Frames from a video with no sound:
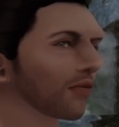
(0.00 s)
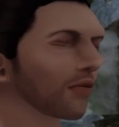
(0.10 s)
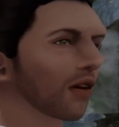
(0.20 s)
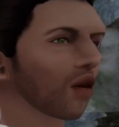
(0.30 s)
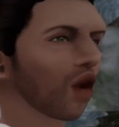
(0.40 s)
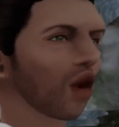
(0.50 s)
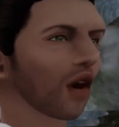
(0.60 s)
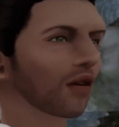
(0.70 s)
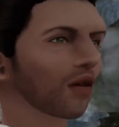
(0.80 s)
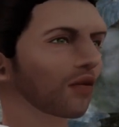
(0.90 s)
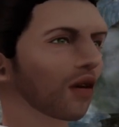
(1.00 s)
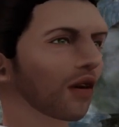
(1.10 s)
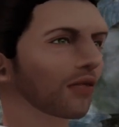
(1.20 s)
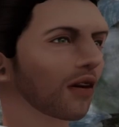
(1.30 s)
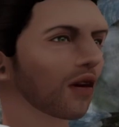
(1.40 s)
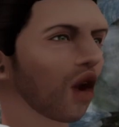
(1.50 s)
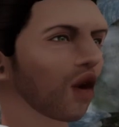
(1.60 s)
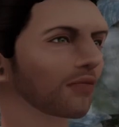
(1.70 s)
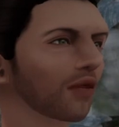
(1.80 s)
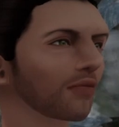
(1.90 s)
and a lack of
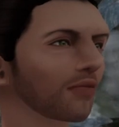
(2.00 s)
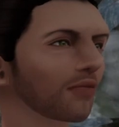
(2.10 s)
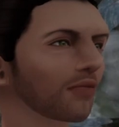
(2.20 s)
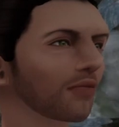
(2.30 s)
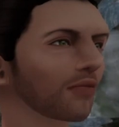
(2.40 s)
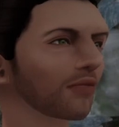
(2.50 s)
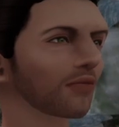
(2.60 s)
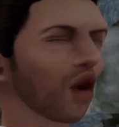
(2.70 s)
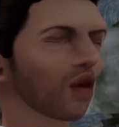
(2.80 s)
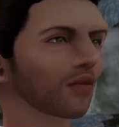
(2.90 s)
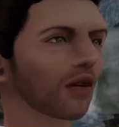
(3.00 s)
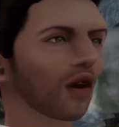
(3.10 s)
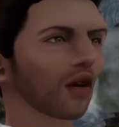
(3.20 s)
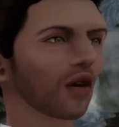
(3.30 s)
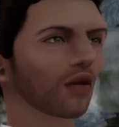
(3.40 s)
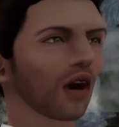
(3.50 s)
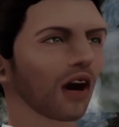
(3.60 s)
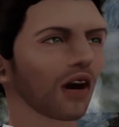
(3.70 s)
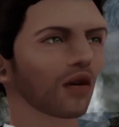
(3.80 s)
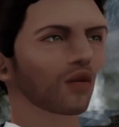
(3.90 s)
sleep. When we go for
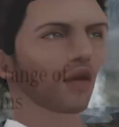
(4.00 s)
our